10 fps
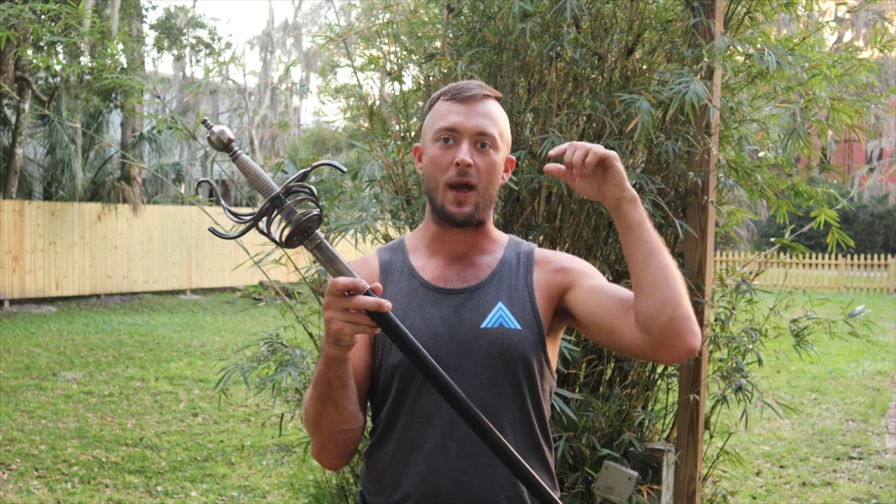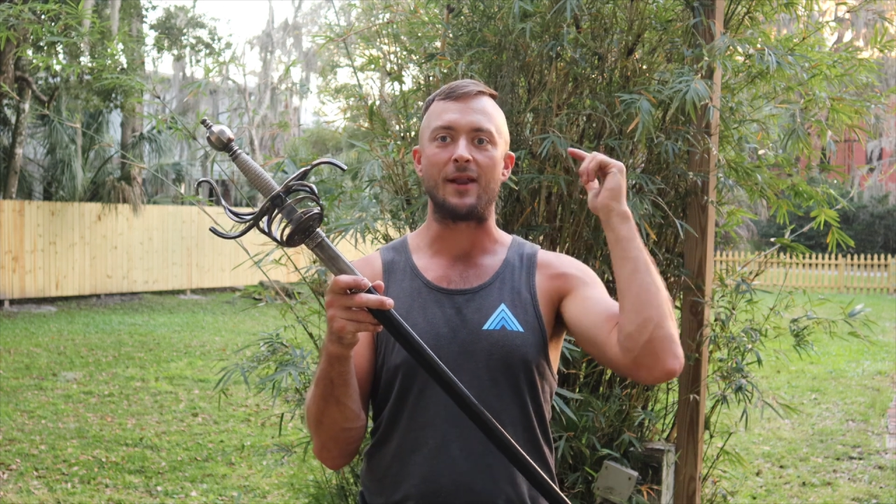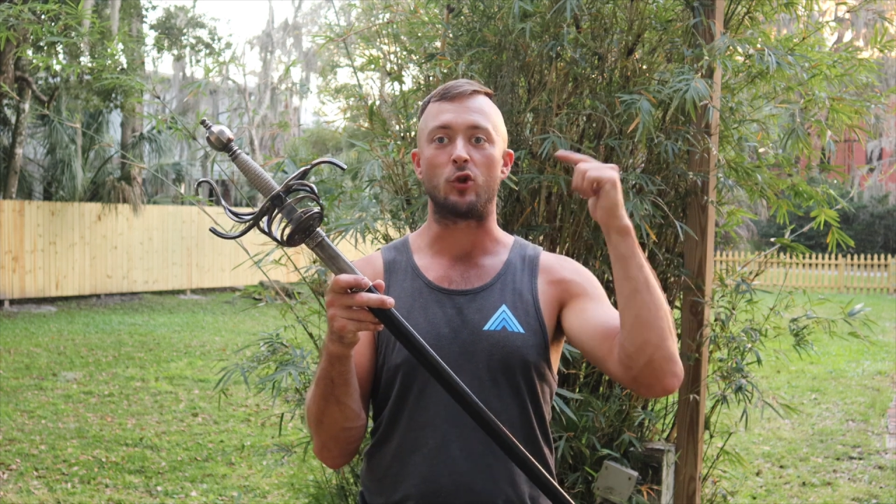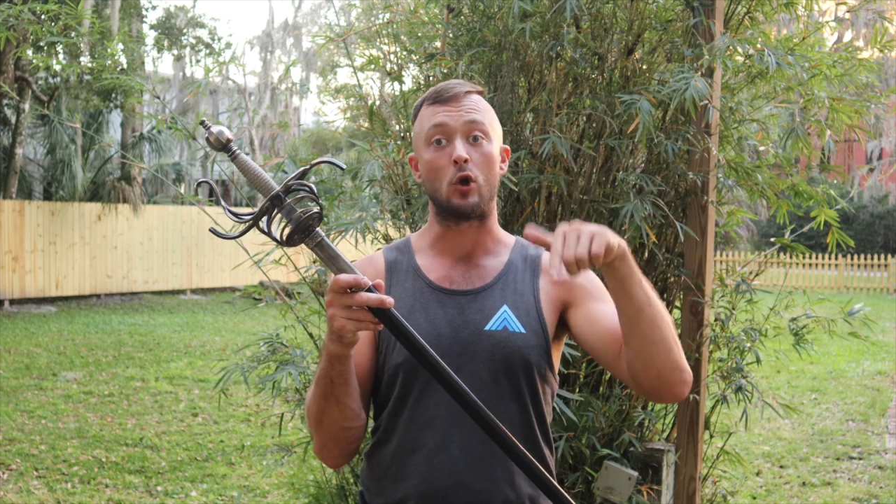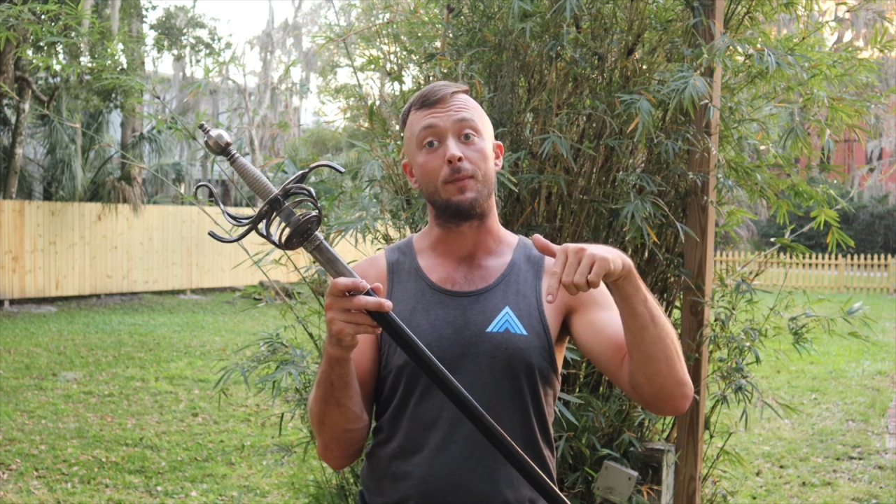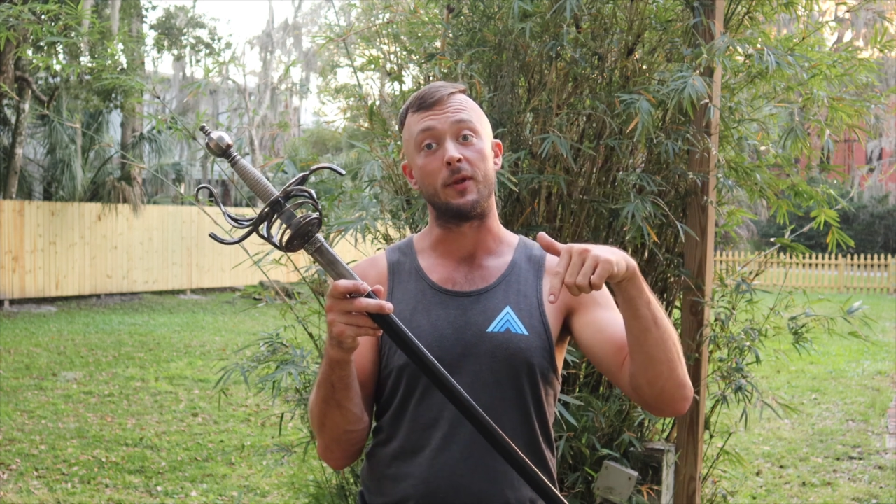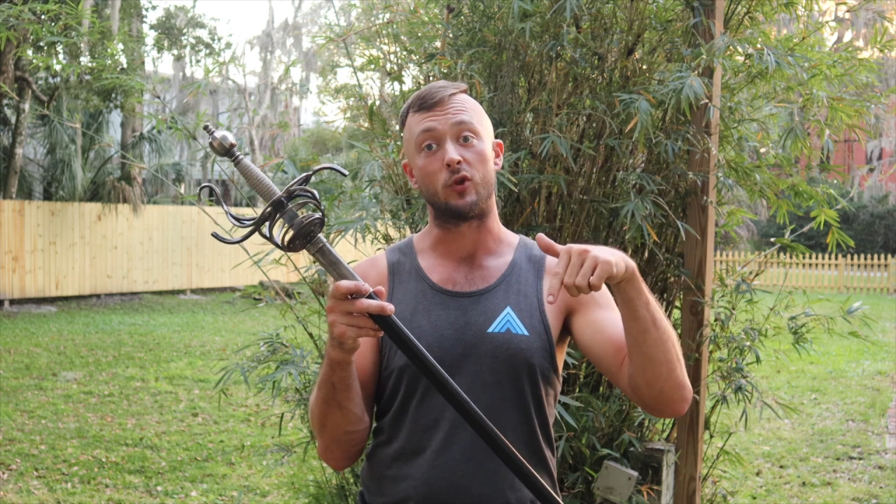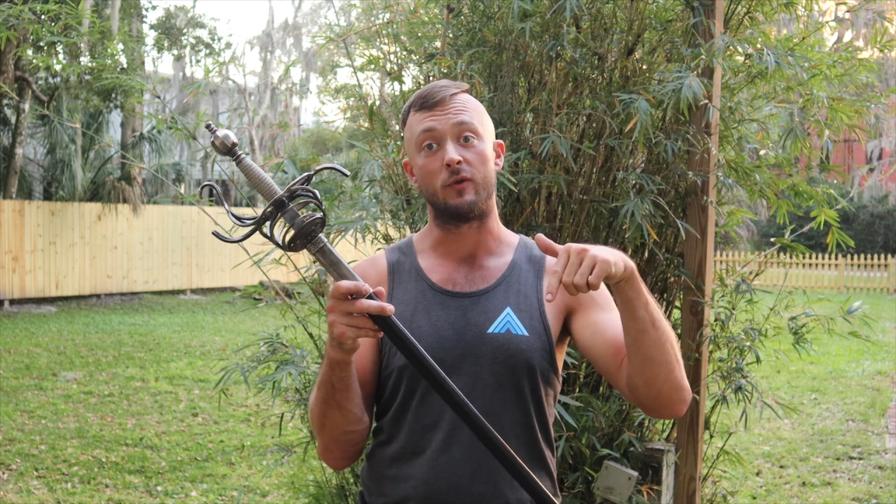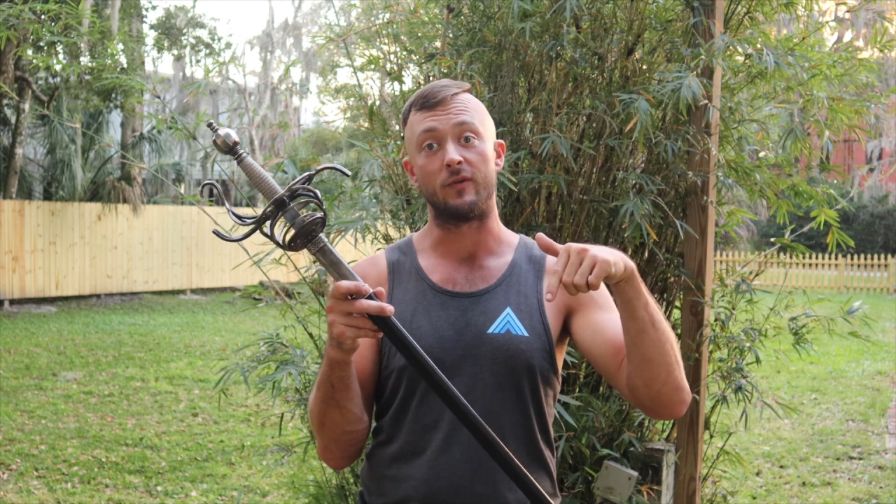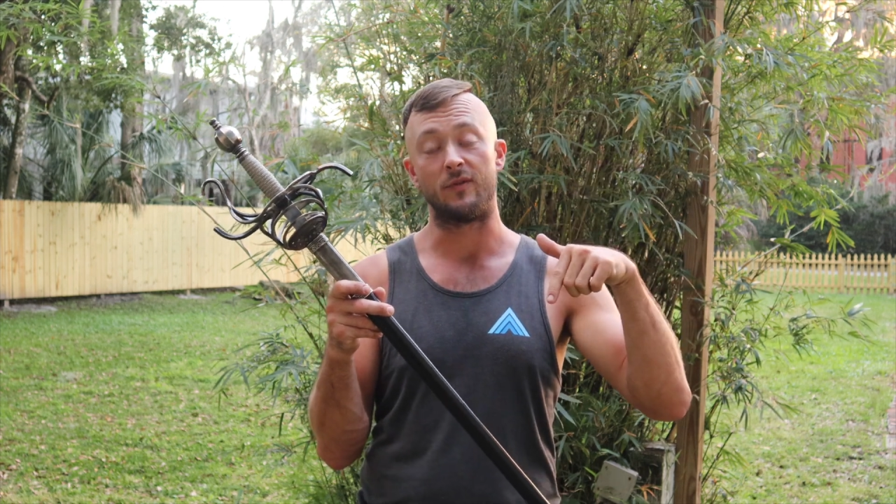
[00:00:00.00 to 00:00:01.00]
Add a sharpening
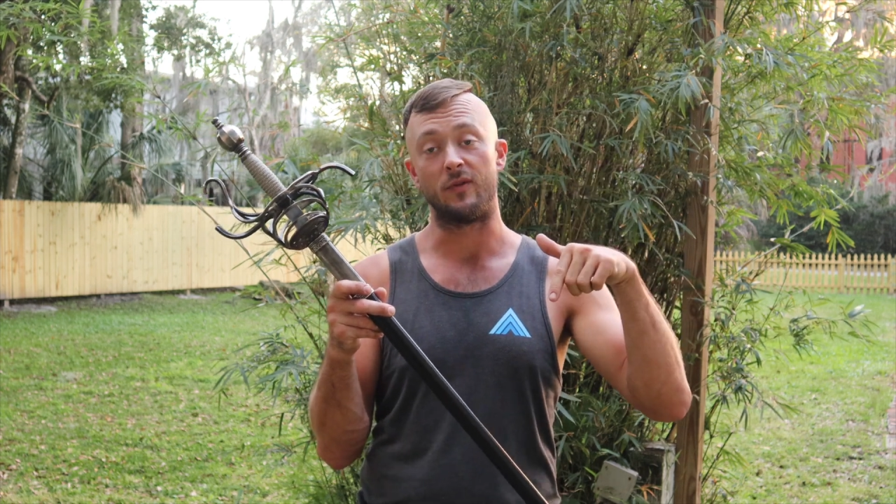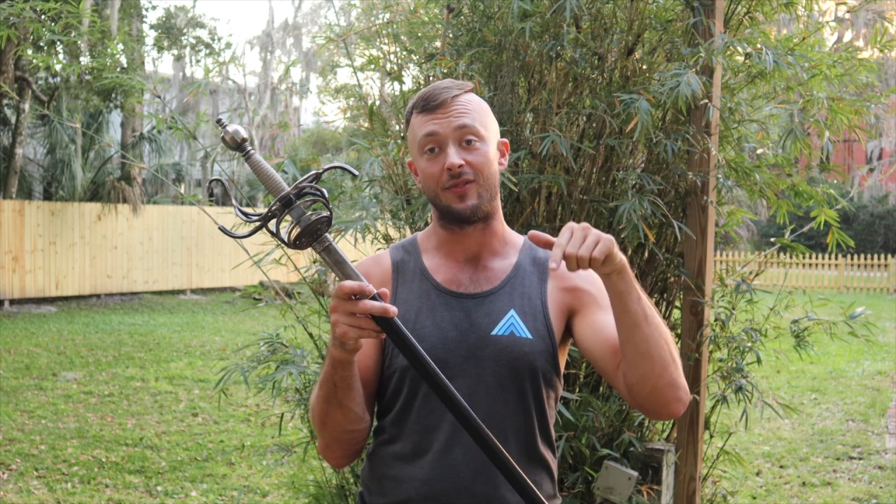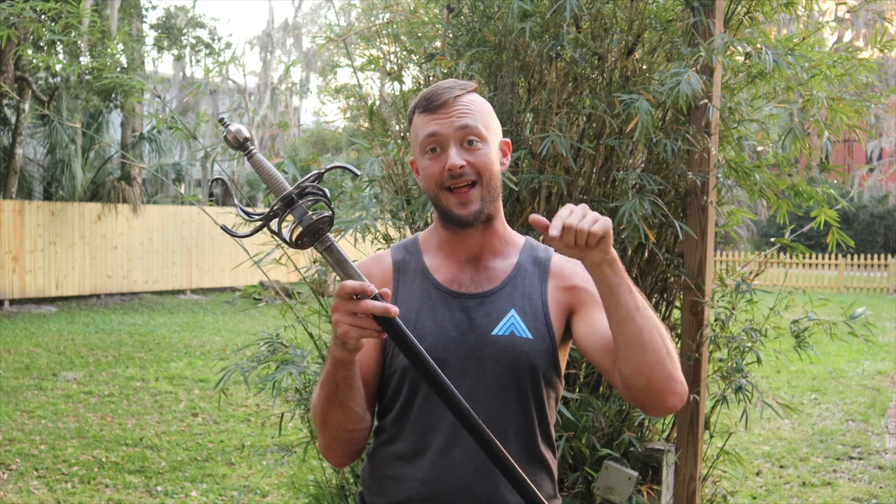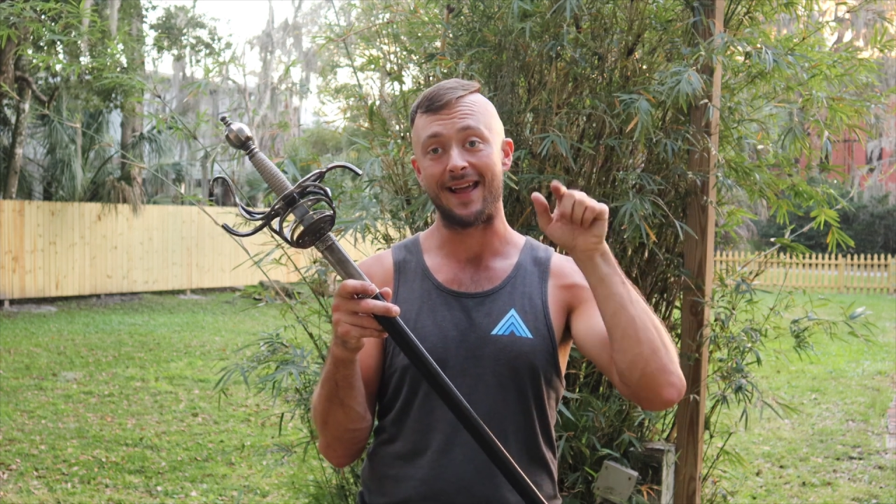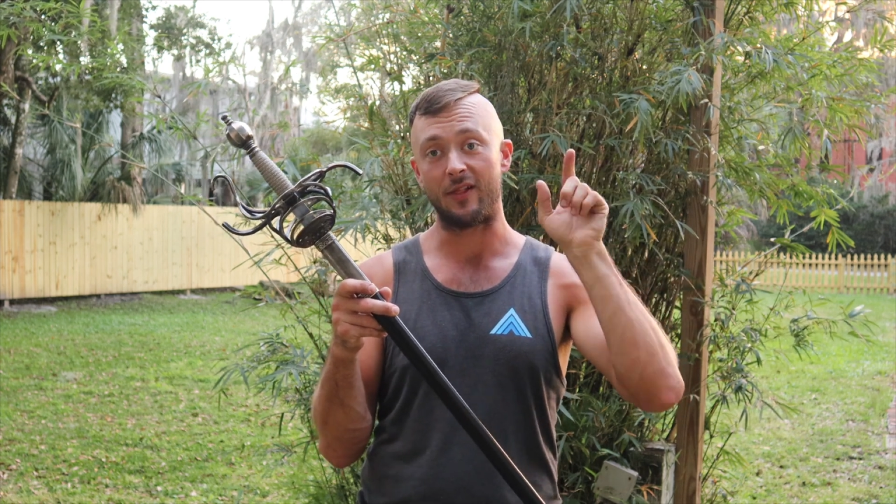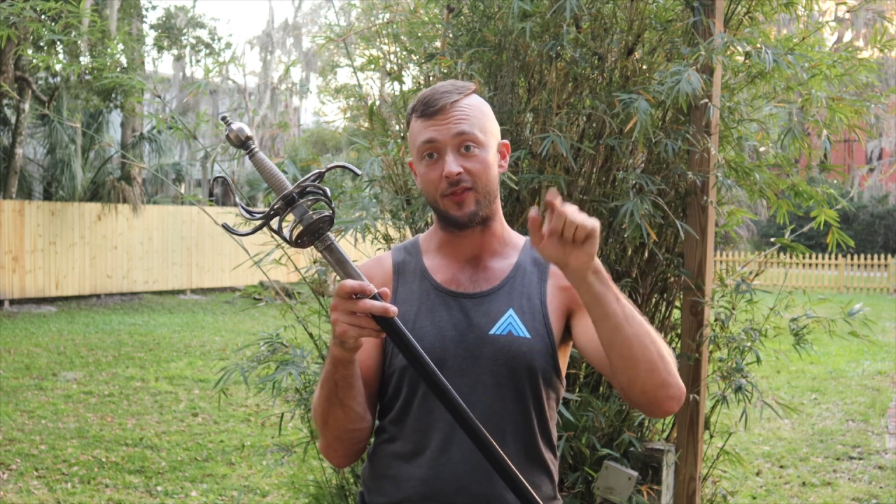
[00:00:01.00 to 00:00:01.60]
service if you'd like.